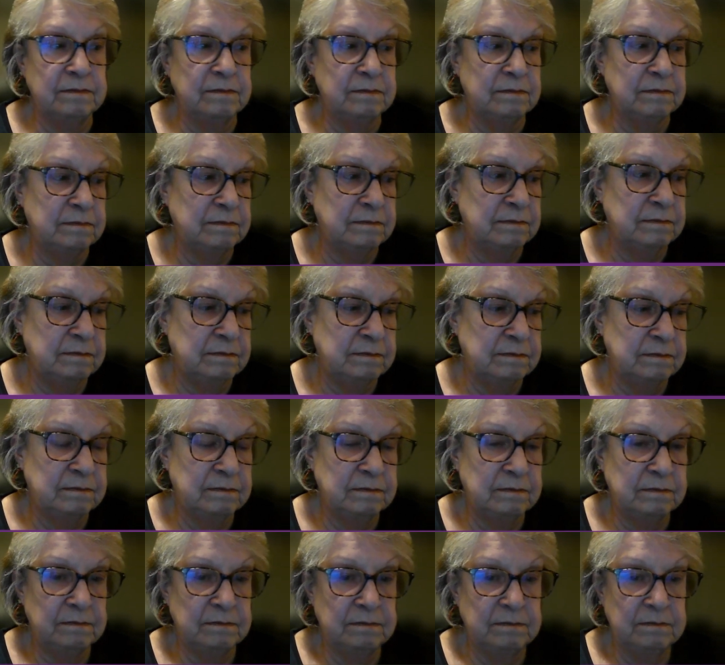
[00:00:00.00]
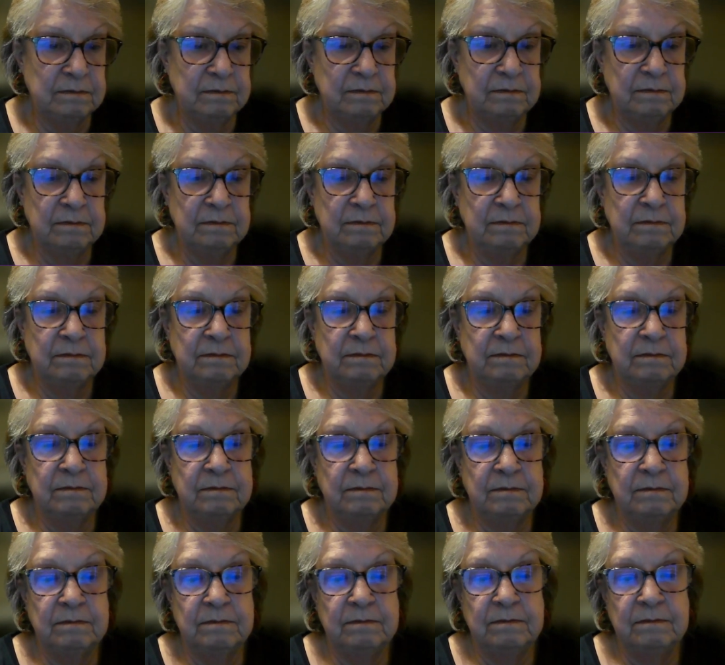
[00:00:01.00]

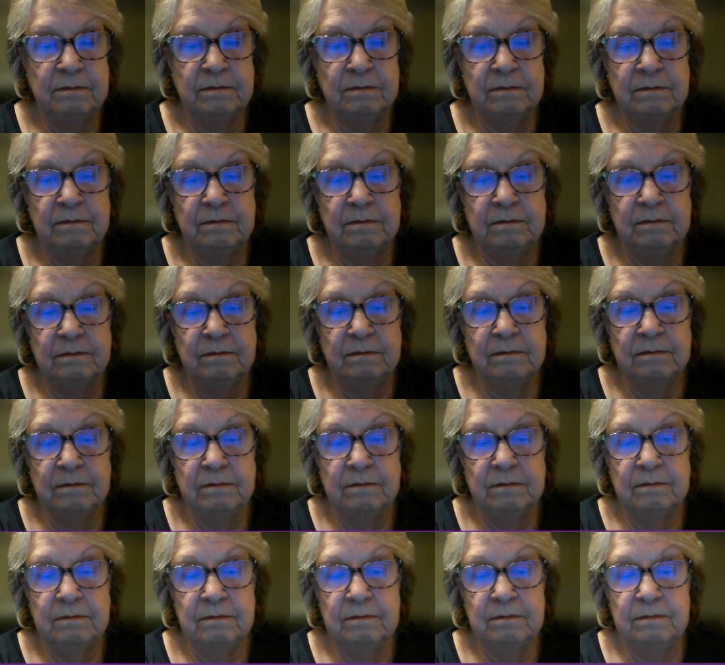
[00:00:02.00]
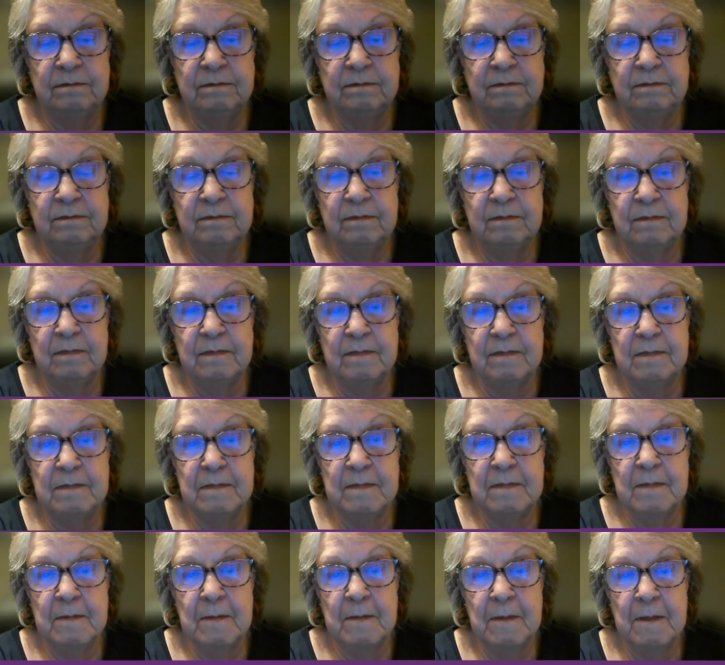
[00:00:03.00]

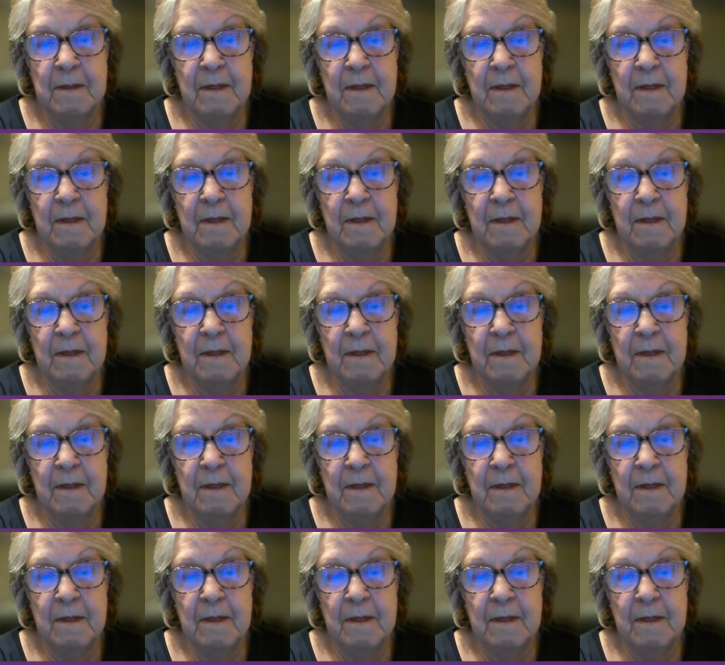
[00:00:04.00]
No one is speaking in this clip.